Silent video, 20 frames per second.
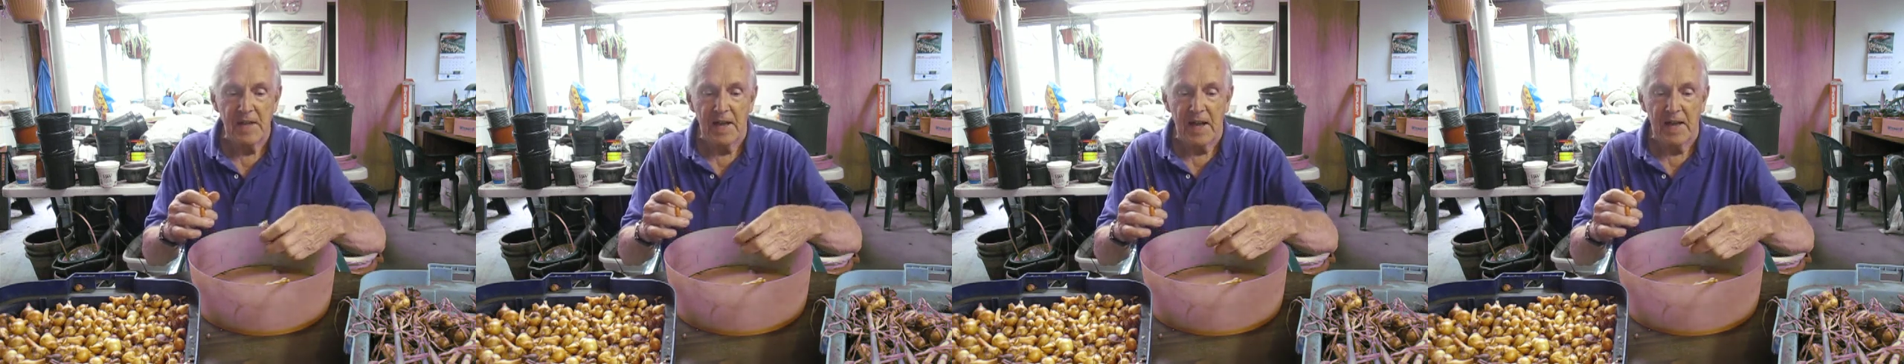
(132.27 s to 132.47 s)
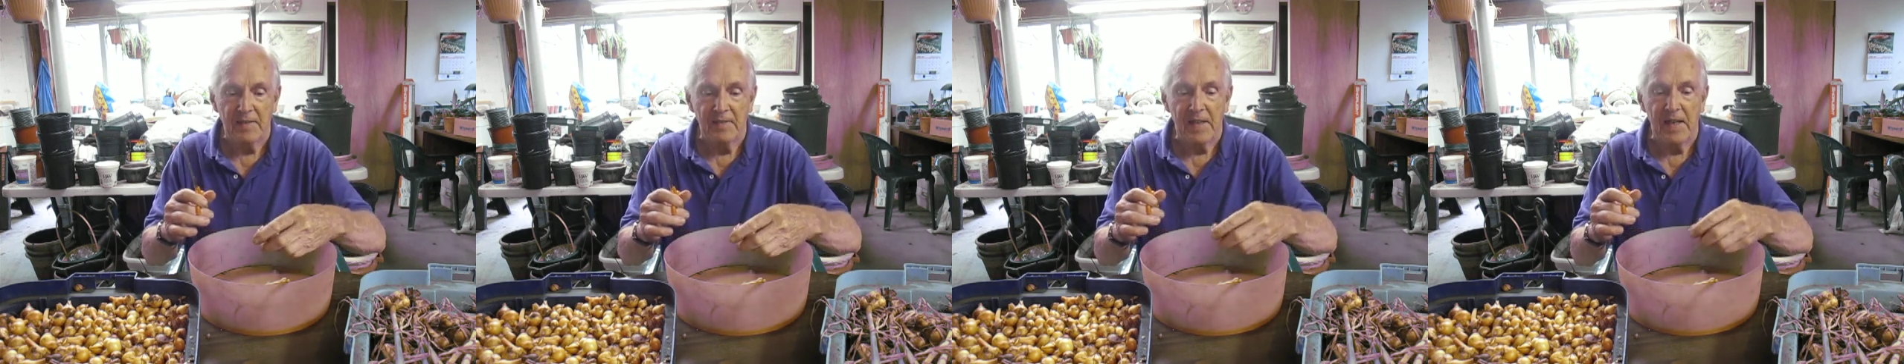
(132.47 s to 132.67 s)

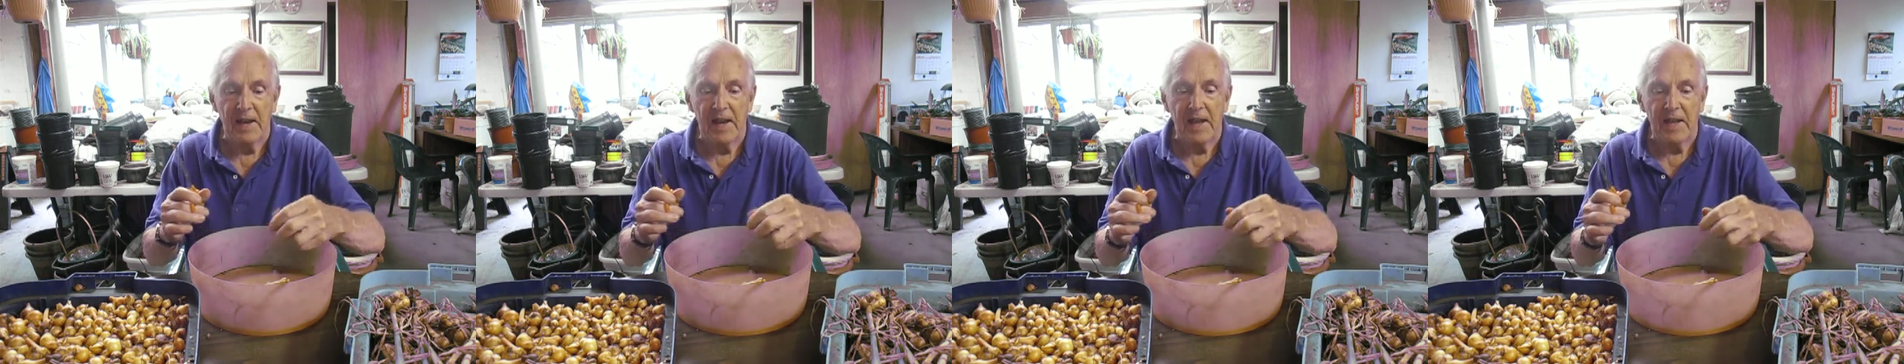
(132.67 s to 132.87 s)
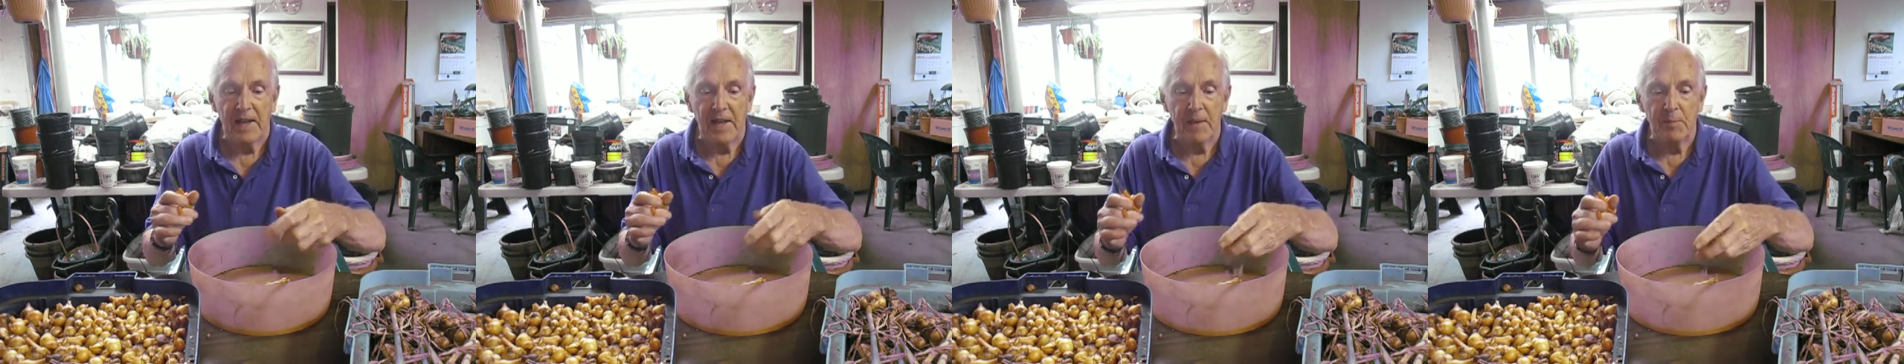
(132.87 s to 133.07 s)
And then
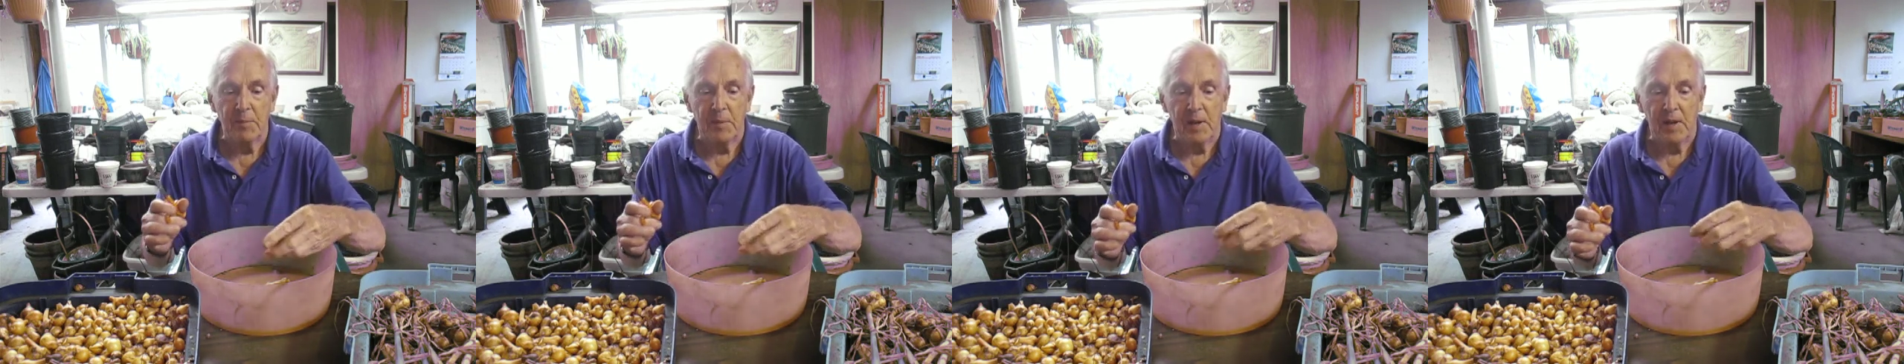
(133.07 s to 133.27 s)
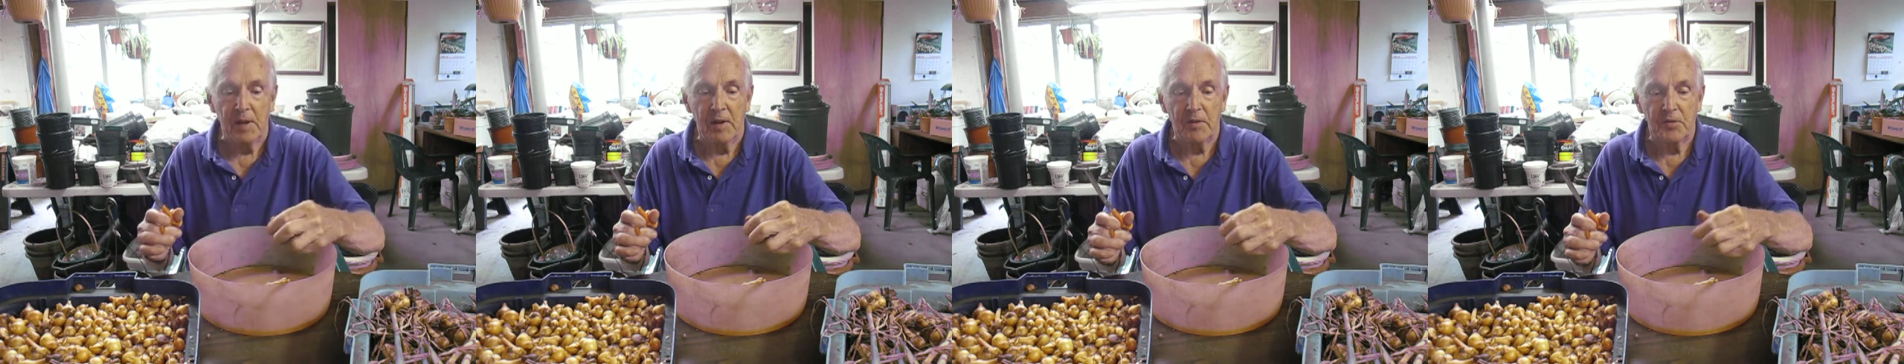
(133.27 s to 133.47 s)
I give them
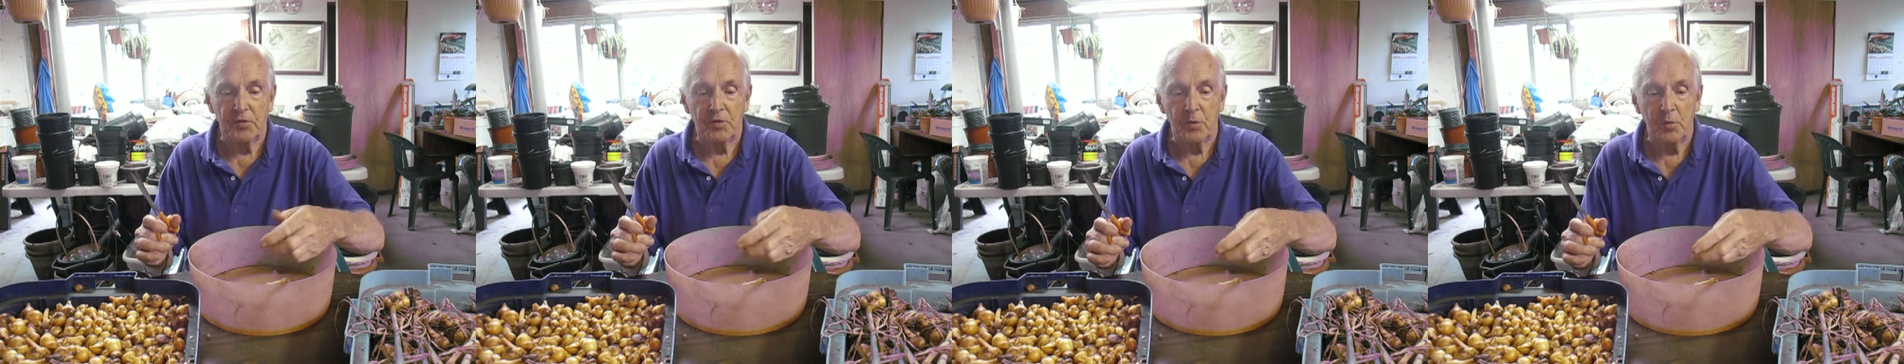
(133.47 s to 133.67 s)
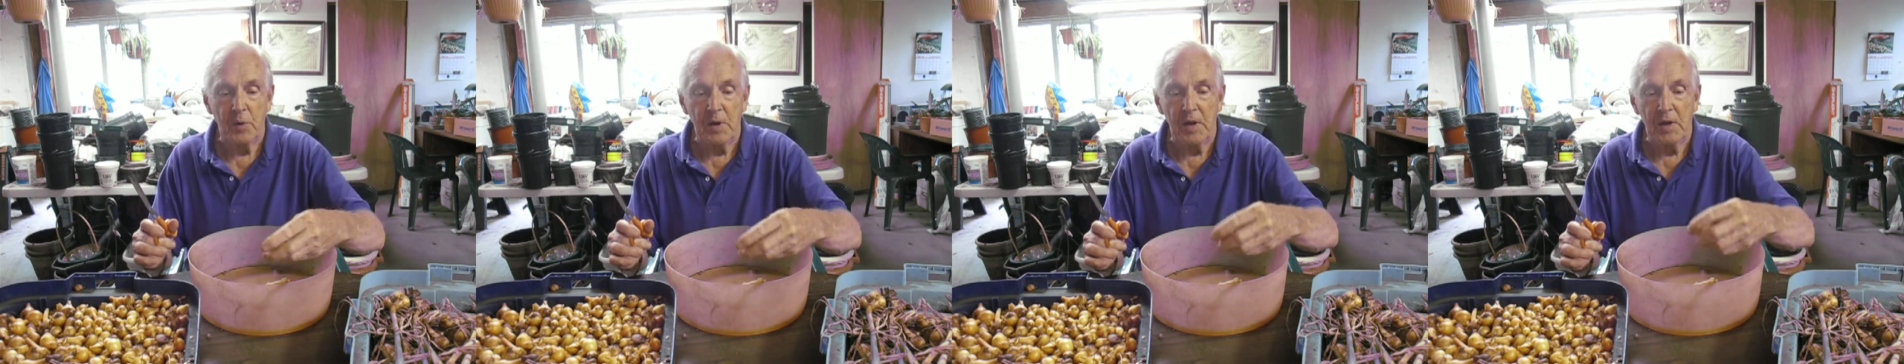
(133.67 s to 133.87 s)
a little
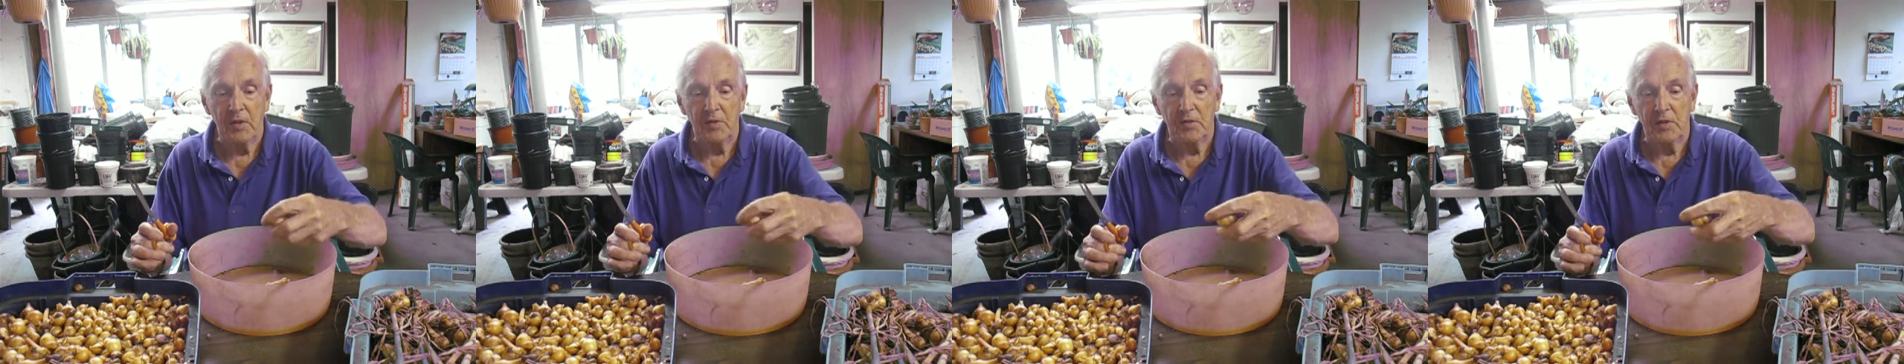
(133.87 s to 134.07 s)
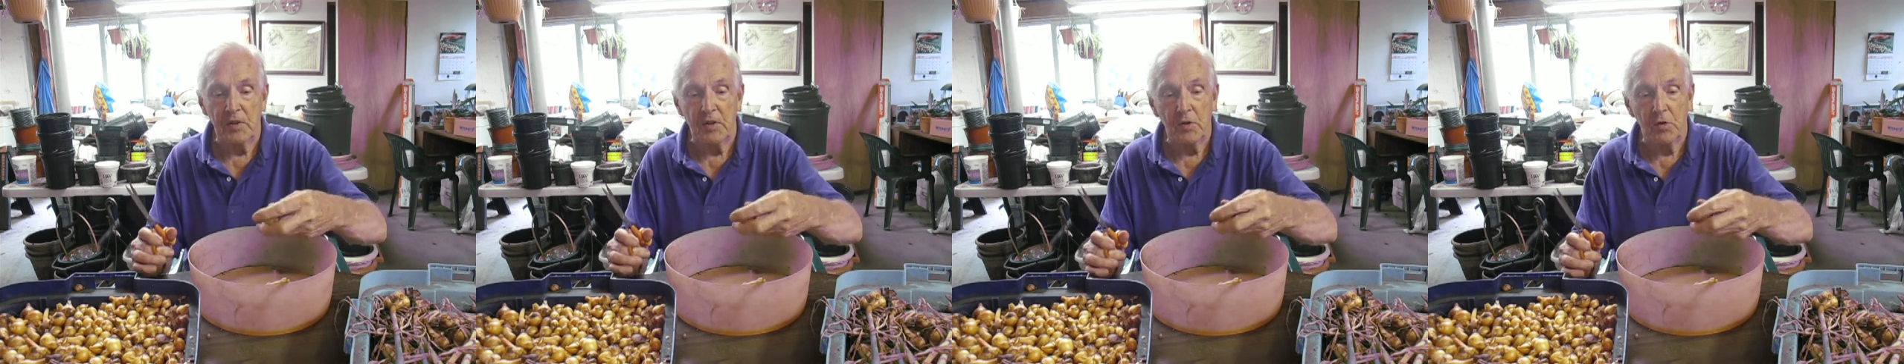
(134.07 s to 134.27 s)

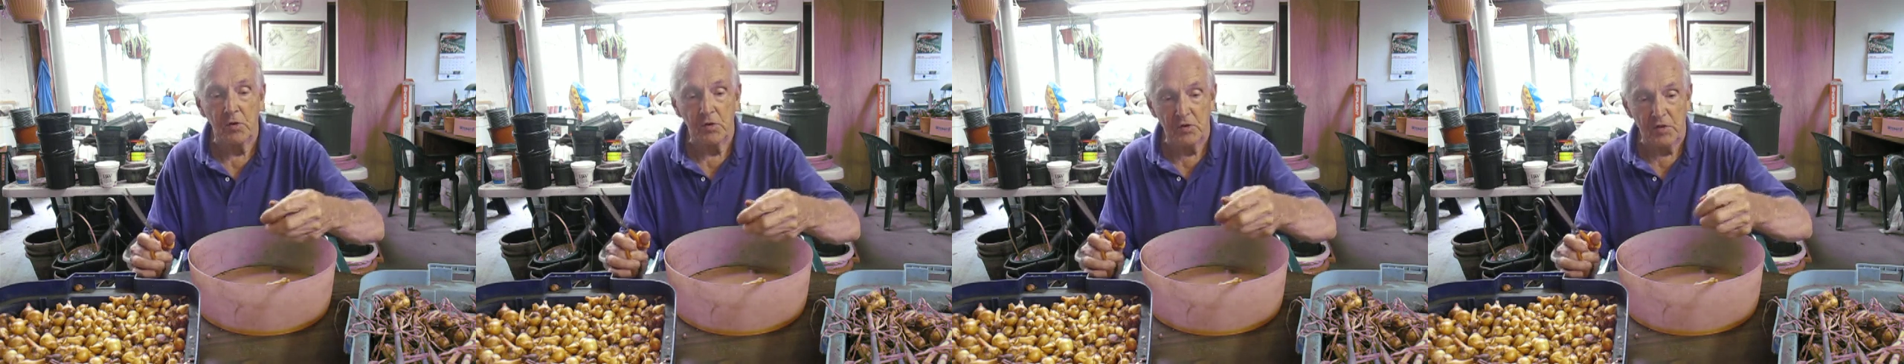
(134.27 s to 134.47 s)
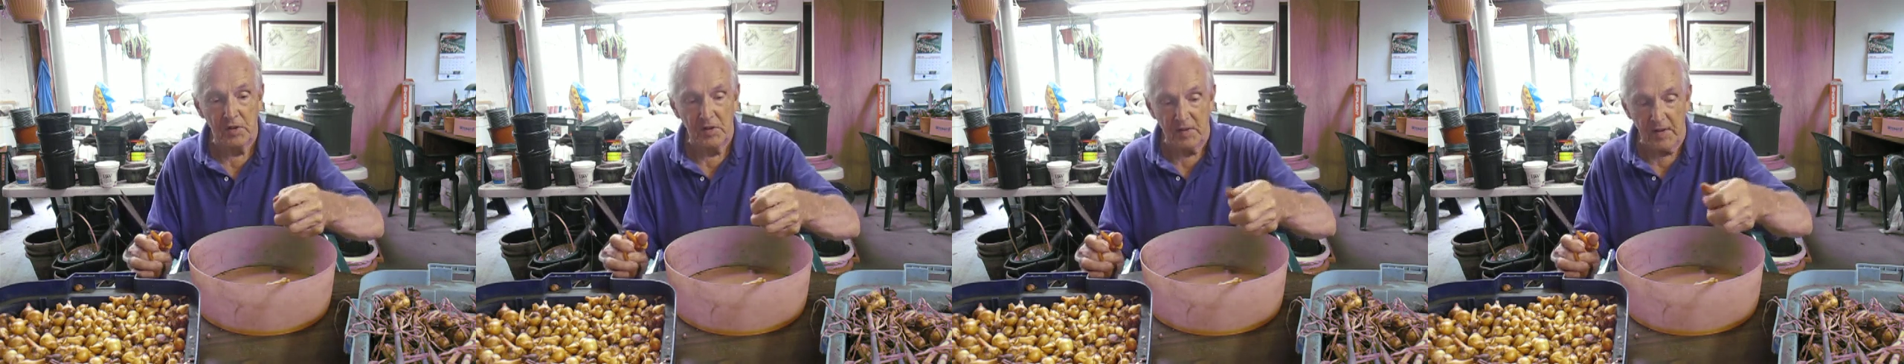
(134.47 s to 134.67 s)
squeeze, and
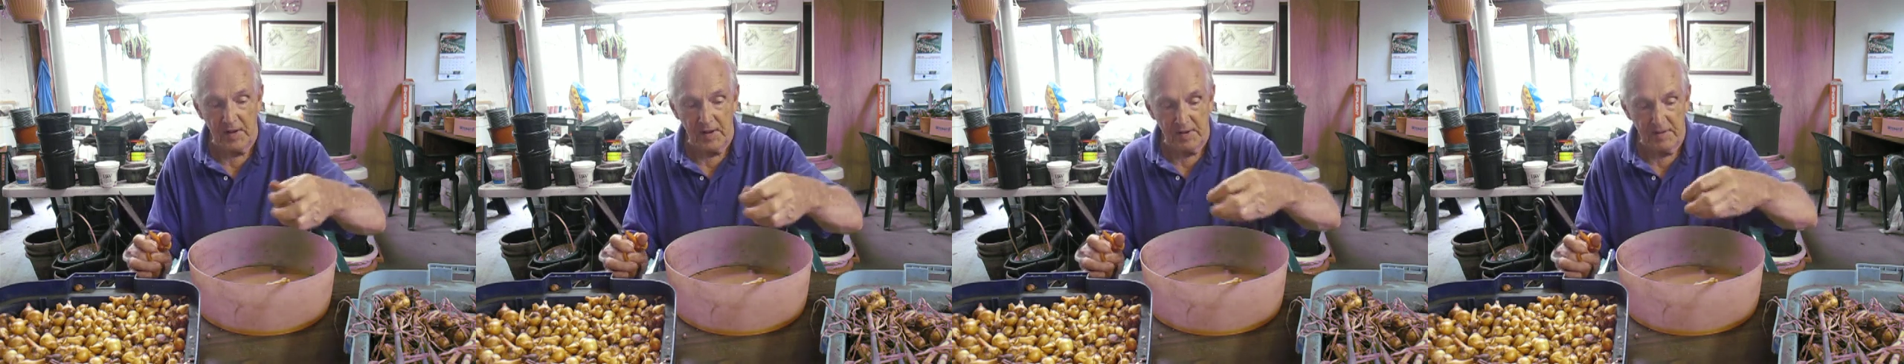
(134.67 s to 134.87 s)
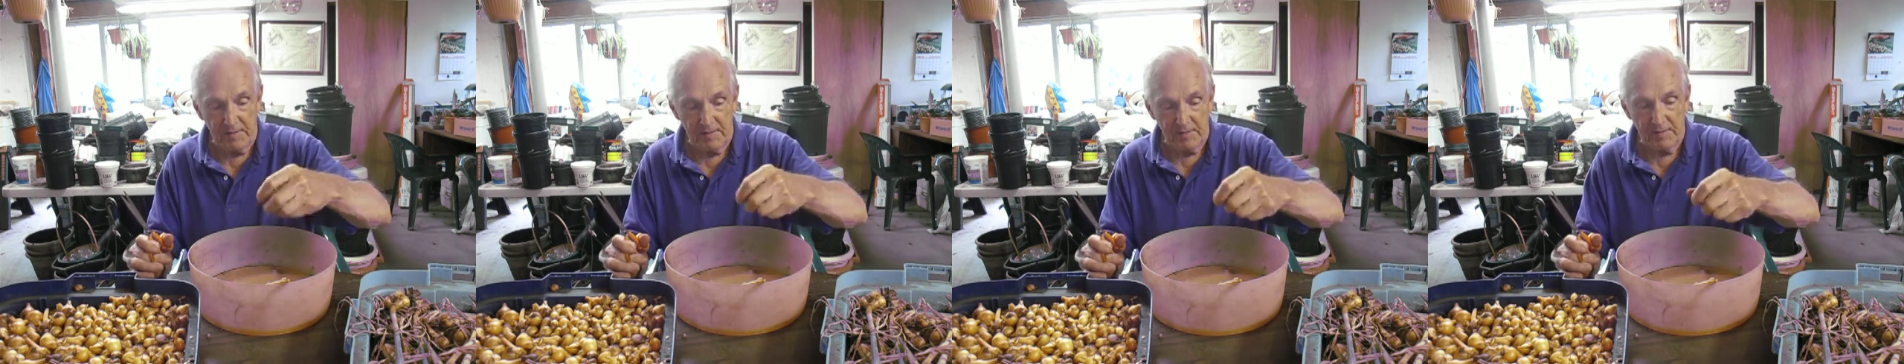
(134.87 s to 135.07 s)
usually